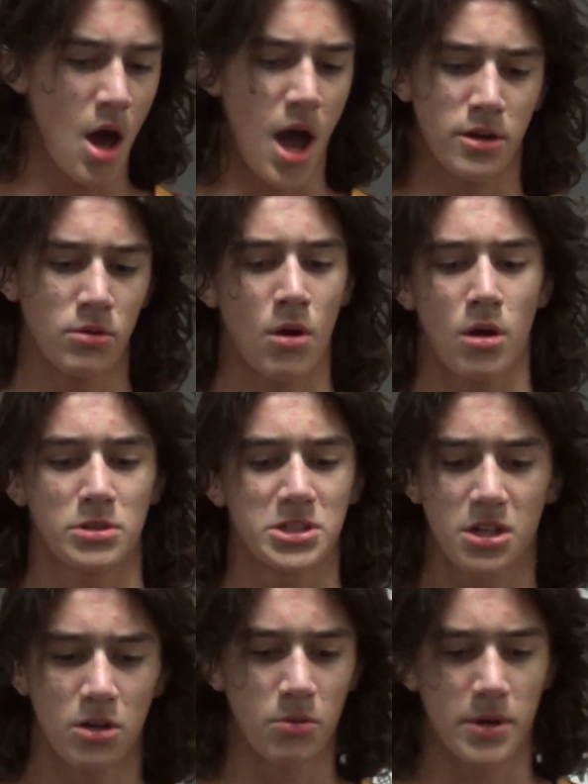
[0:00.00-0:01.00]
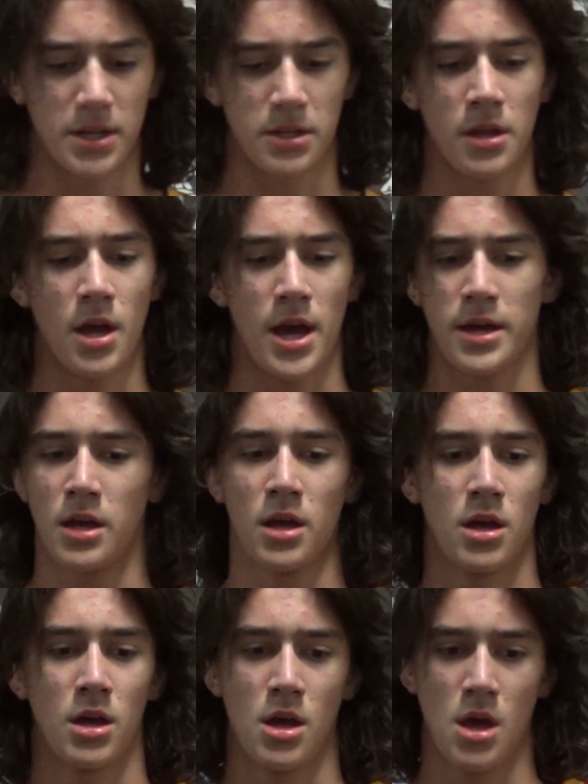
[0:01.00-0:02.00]
I knew I was going to win. I,
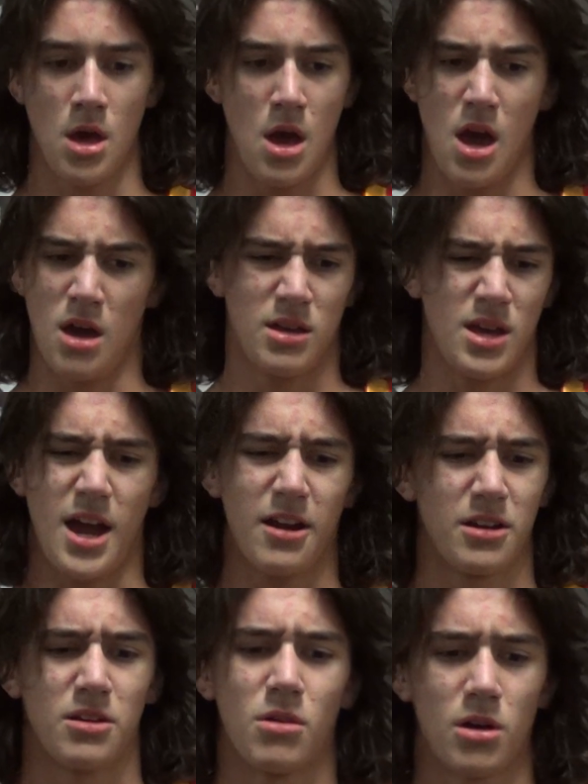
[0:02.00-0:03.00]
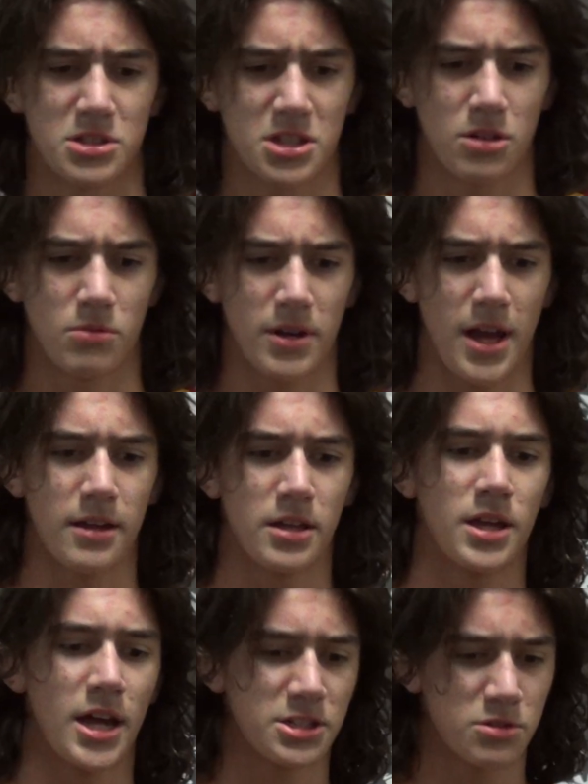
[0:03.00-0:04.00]
I already knew I was going to win. I,
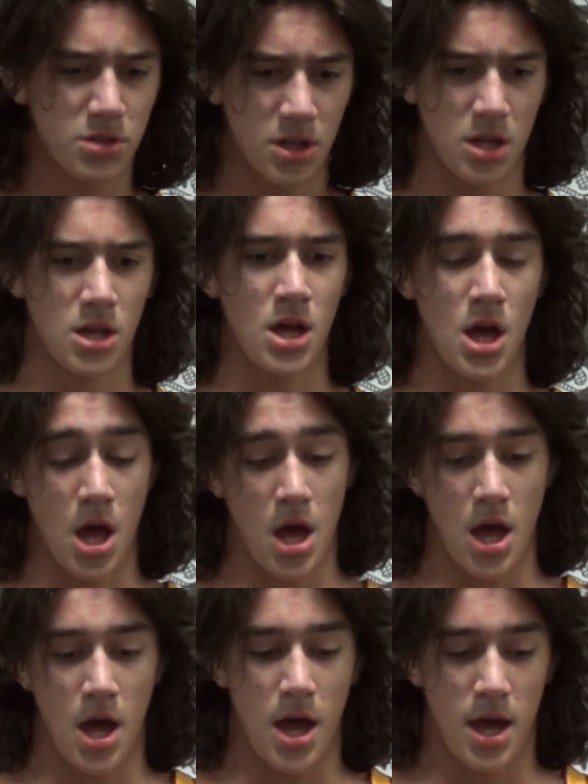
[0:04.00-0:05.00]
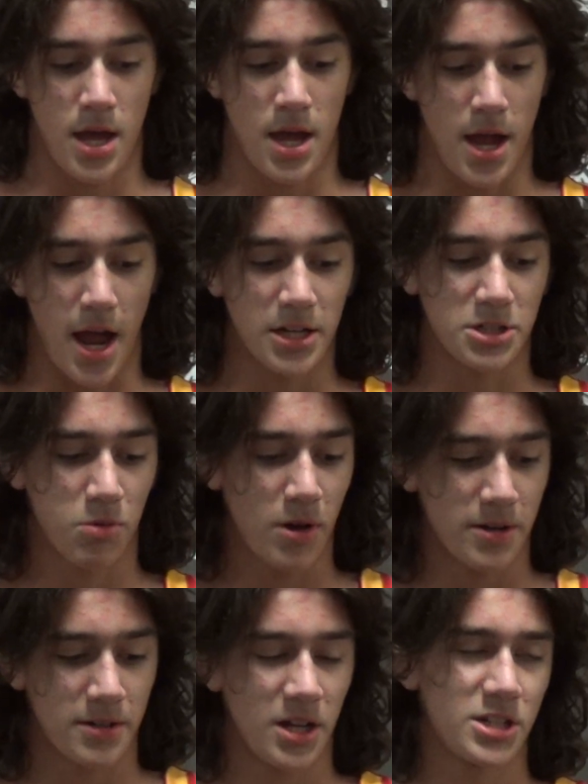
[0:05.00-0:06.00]
I just I just
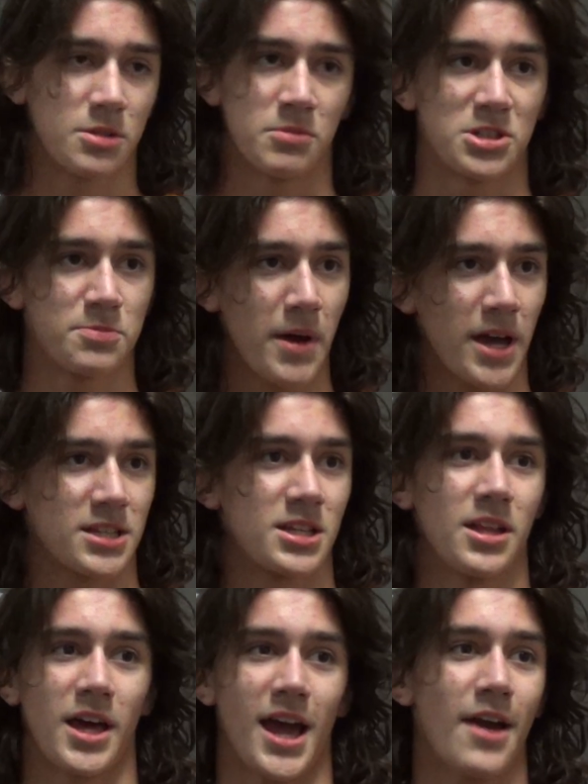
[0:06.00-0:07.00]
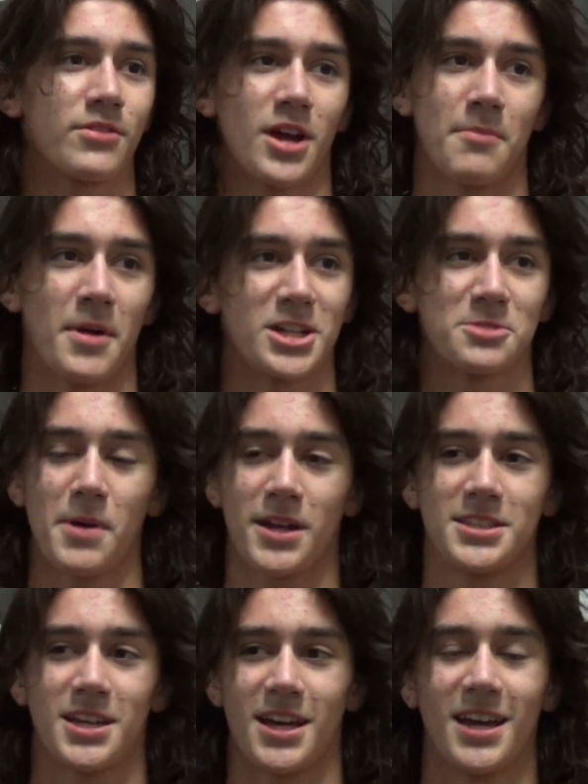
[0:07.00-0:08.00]
want some respect. Like I haven't got my
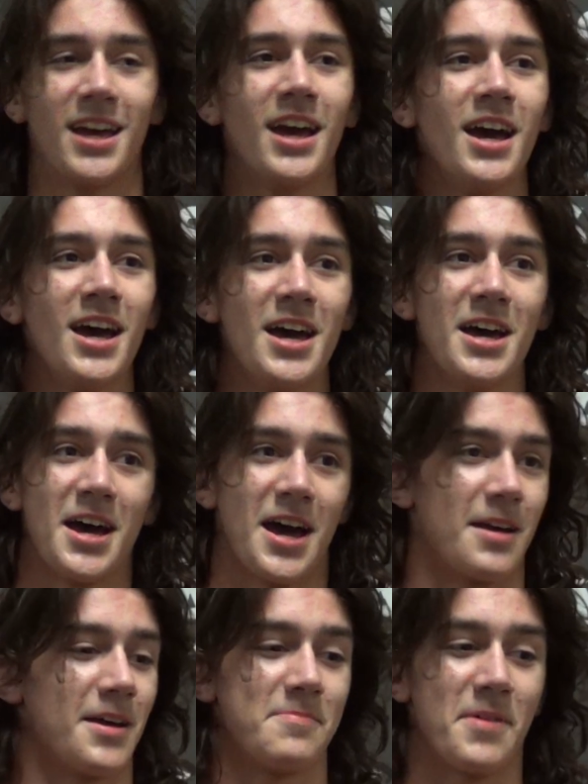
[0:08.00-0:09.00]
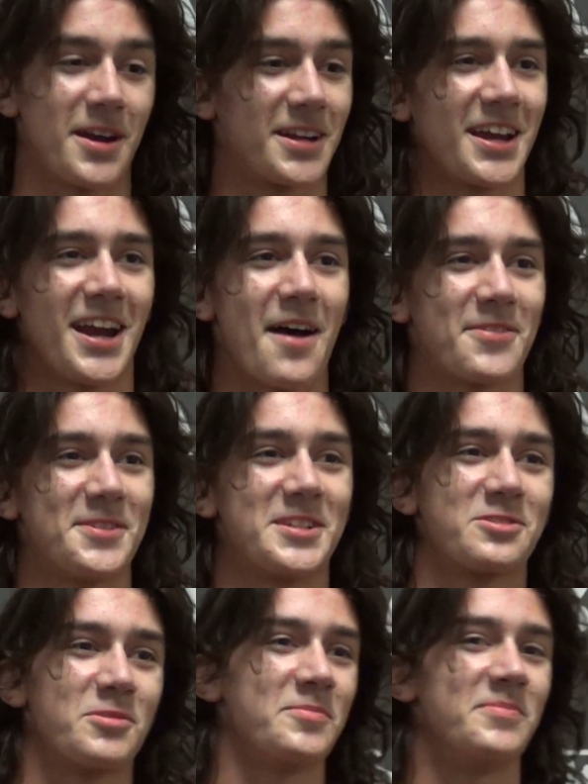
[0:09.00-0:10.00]
respect yet. I, I, better get it after
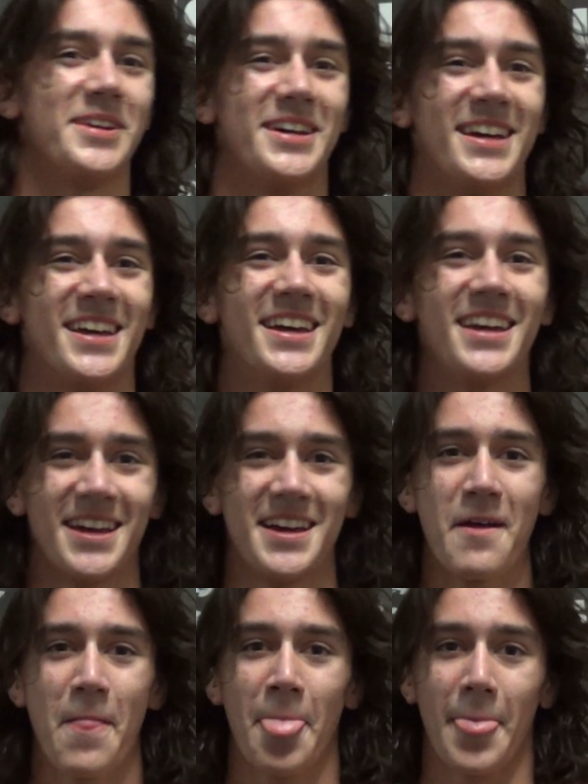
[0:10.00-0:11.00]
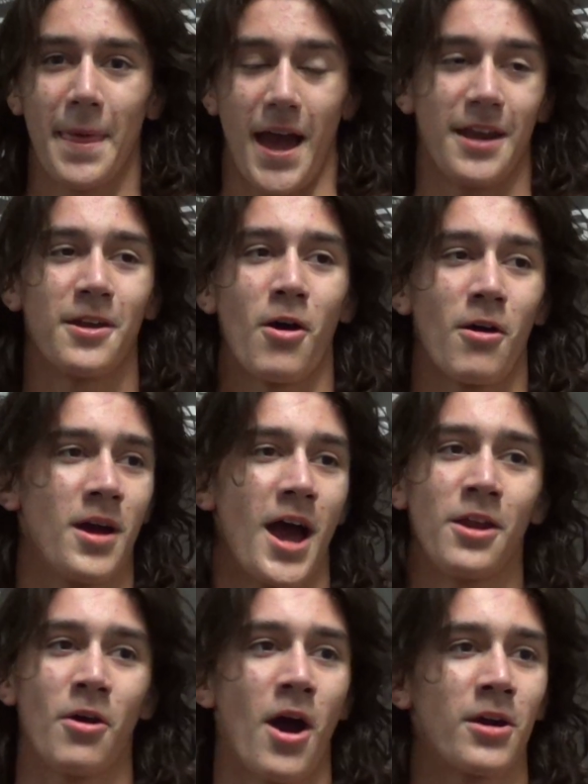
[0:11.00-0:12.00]
this one, but I know I
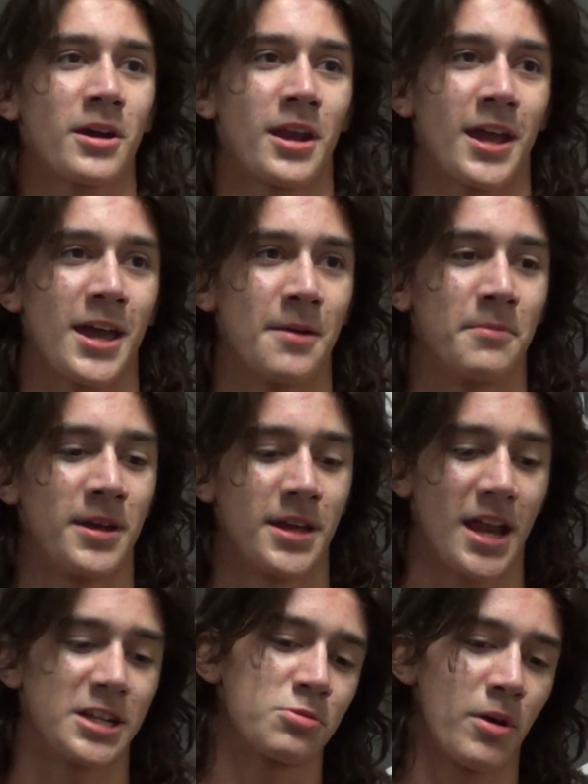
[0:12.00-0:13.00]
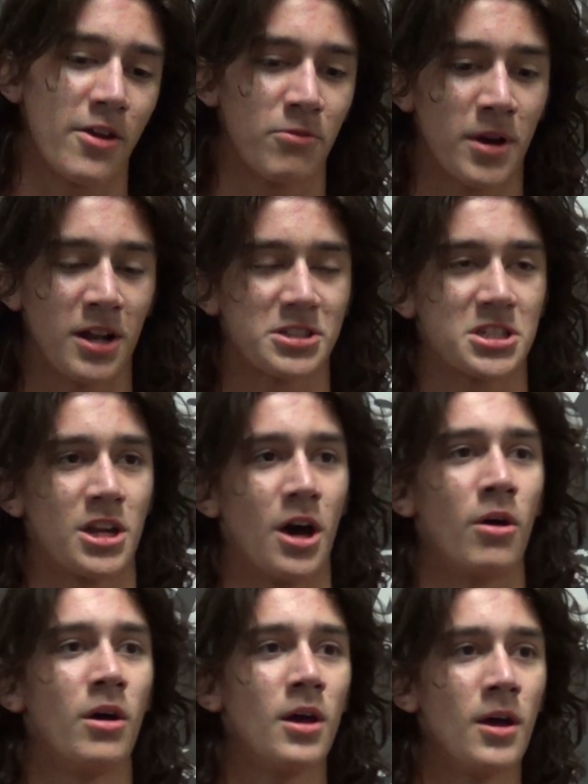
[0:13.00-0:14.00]
know how good I am. I just want everyone else to know.